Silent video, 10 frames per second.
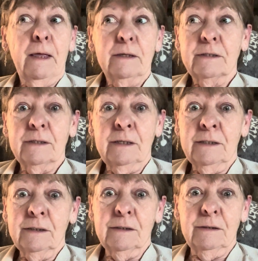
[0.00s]
Send
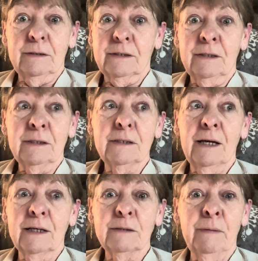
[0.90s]
a
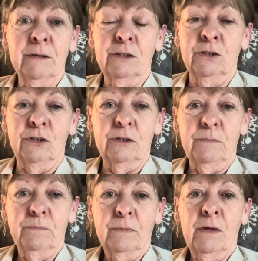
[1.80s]
text message.
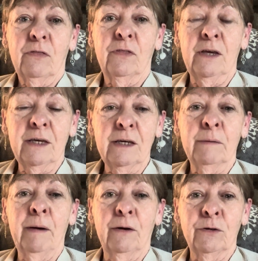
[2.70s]
Thinking
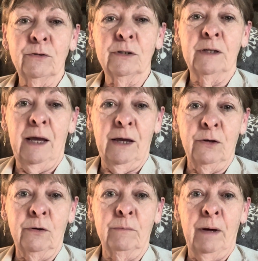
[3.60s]
about you today.
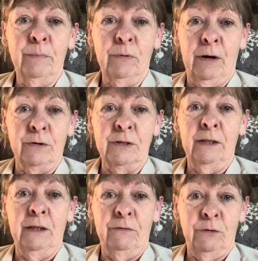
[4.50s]
You're in my prayers. I
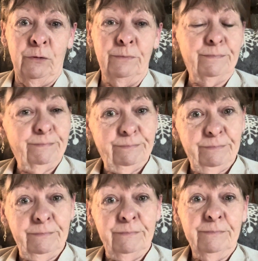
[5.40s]
love you.
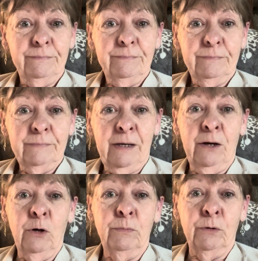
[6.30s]
I
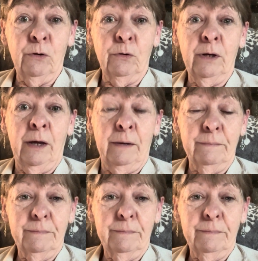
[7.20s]
hope you're okay.